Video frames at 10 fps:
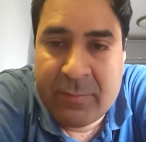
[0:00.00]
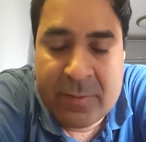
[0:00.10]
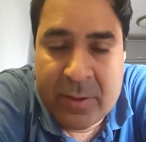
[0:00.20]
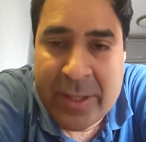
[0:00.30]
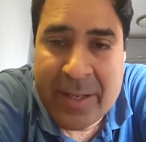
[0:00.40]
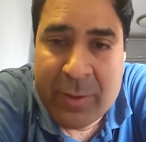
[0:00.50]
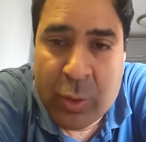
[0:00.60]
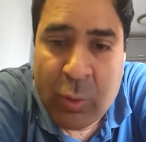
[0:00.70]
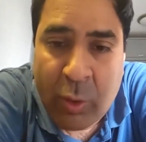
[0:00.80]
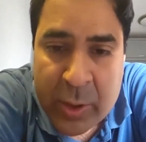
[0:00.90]
you can do
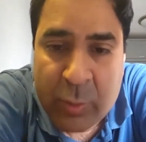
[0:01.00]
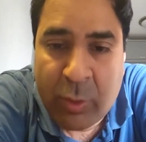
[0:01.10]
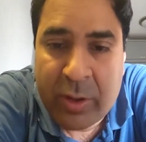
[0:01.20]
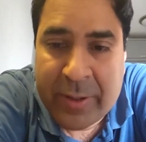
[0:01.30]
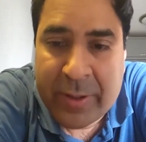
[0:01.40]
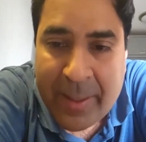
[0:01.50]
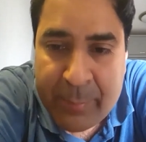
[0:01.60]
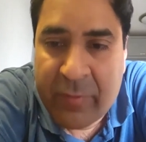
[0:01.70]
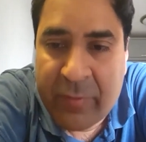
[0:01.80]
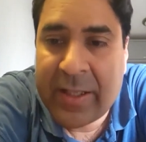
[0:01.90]
what you want. You can
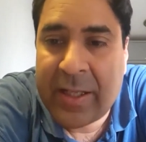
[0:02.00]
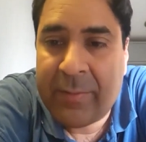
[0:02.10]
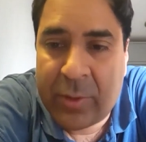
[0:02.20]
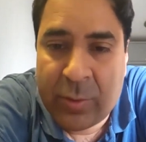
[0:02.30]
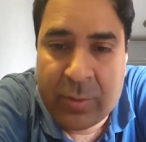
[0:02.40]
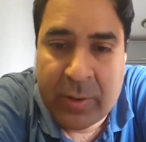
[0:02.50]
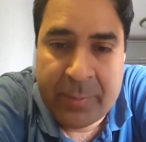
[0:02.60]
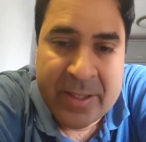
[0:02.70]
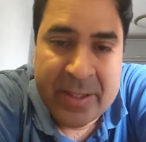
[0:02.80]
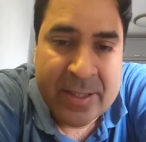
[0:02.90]
amplify them,
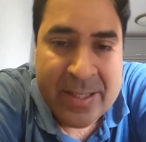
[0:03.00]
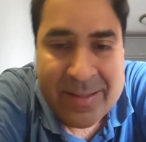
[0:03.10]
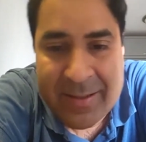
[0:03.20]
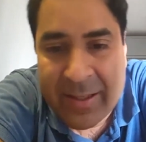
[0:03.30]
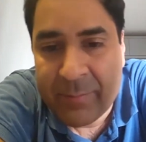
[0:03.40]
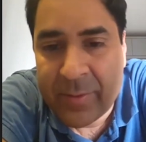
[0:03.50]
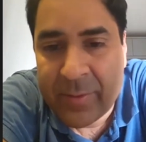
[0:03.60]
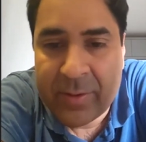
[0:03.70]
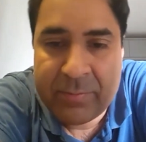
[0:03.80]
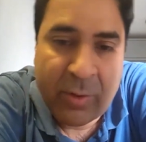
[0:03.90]
increase the
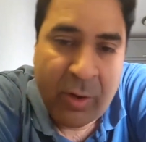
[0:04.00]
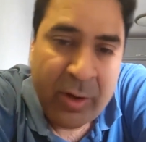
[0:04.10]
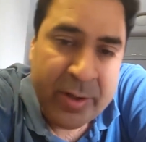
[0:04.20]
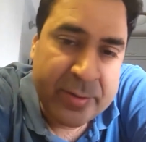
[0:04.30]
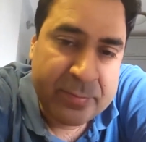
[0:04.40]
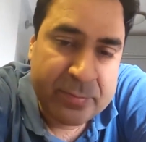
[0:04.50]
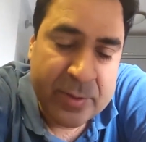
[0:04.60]
number, or